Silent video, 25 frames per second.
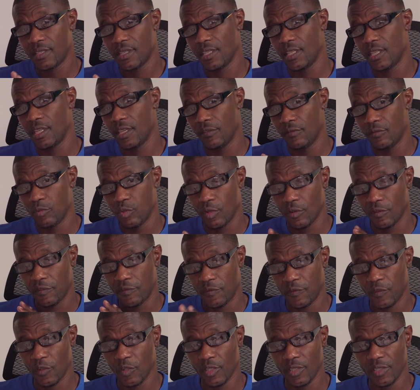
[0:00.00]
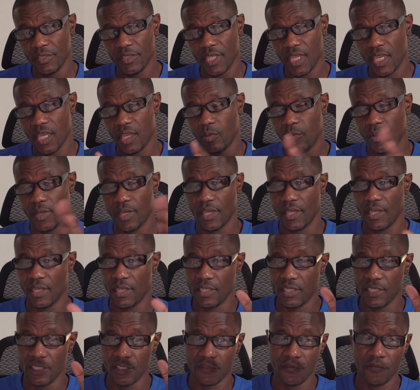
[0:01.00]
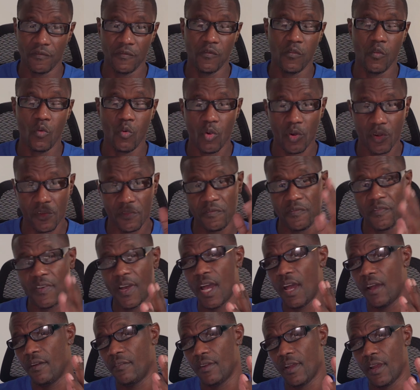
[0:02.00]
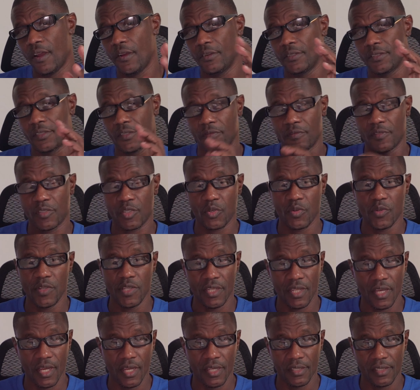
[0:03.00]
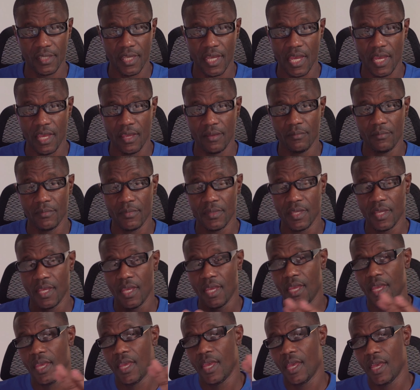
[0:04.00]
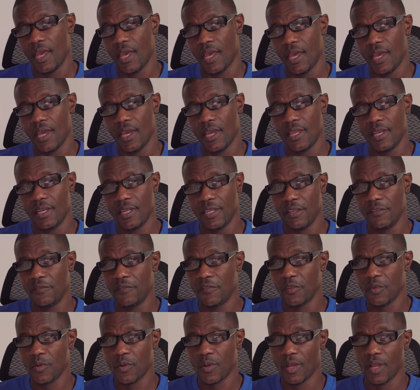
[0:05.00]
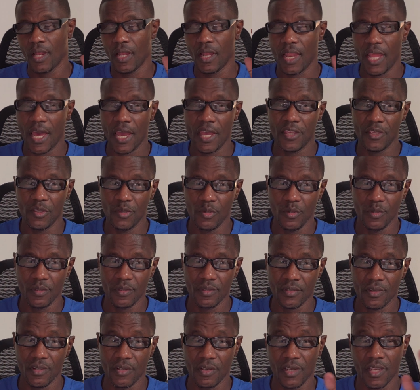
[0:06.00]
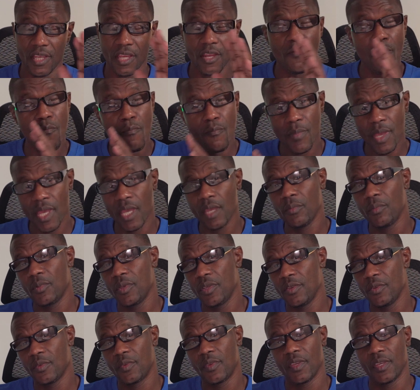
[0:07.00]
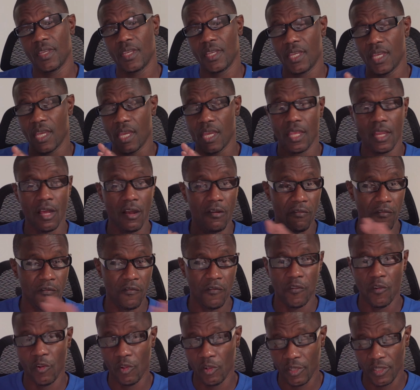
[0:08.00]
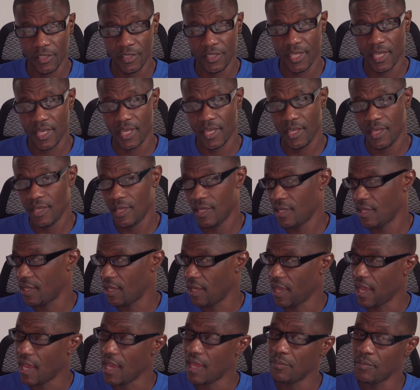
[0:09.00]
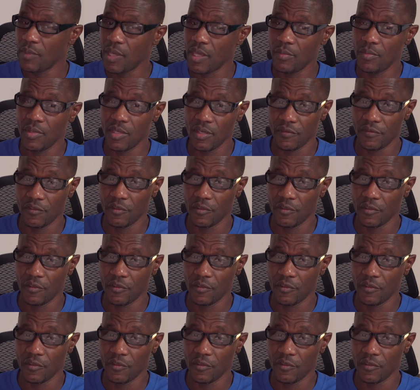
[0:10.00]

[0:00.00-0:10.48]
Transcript: can give you a full day with at least 4 to 5 hours of screen on time. And if you're a light user, then maybe you can get a full day and maybe a